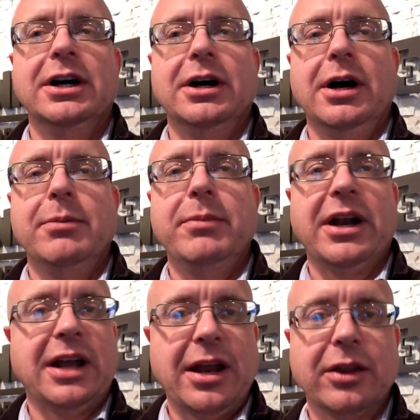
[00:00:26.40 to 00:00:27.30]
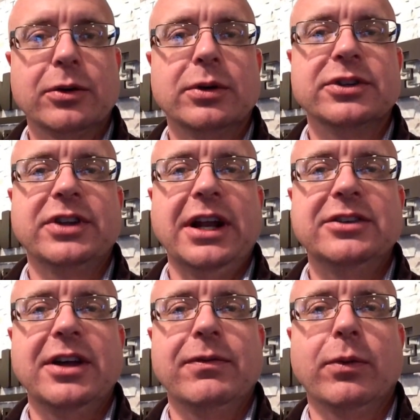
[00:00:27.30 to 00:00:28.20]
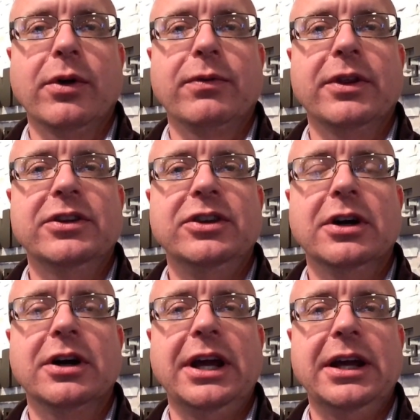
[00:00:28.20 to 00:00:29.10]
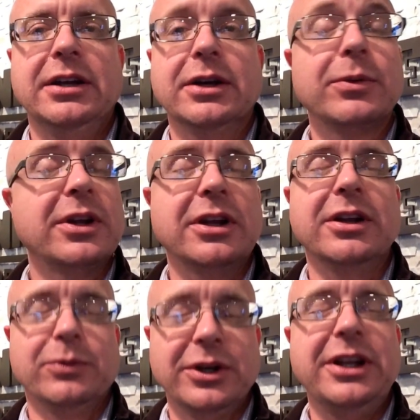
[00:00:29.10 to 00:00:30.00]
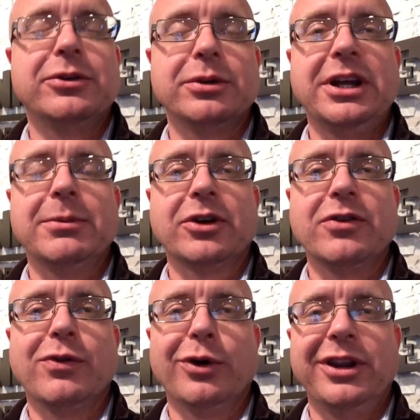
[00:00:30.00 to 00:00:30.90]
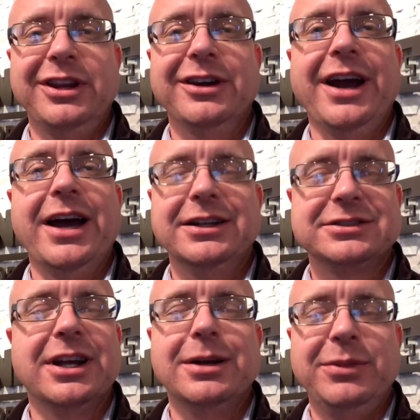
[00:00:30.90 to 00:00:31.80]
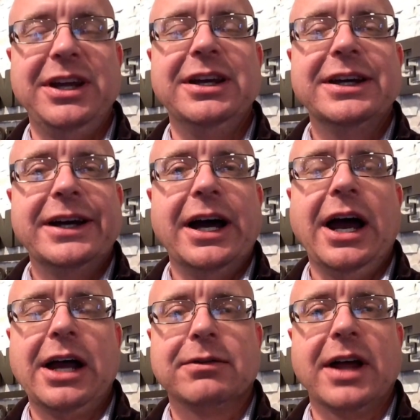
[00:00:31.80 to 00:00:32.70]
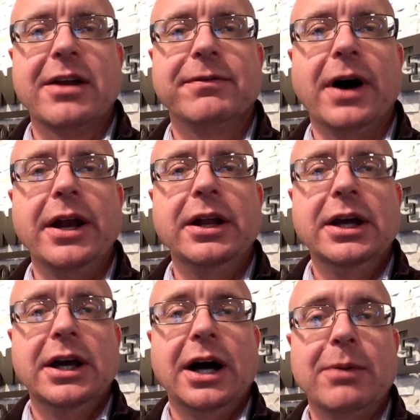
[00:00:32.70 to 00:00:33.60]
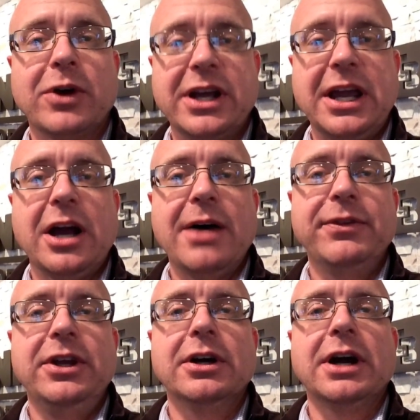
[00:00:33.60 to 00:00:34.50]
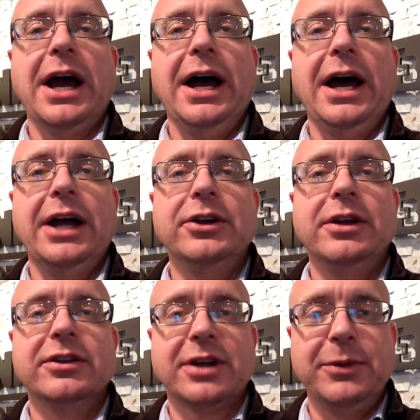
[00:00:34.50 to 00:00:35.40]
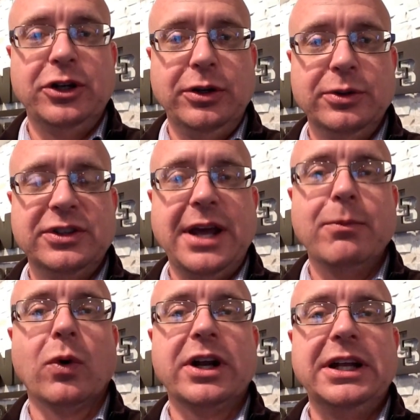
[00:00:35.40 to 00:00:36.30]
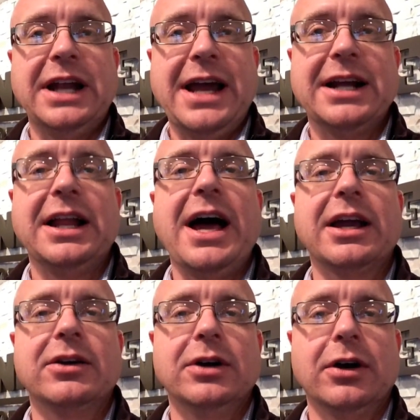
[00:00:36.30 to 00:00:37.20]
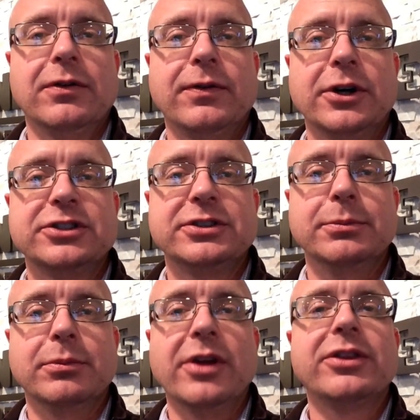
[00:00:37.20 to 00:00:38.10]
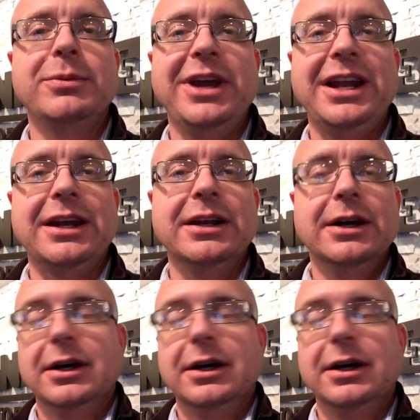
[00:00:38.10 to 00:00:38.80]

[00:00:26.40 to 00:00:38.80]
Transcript: Met a lot of the goals that I'd set forth for this year, and really, truly, I'm looking forward to the year ahead. It's going to be a heck of a lot of fun. We're going to kick off the year on this coming Tuesday morning, 9 o'clock, our first monthly meeting.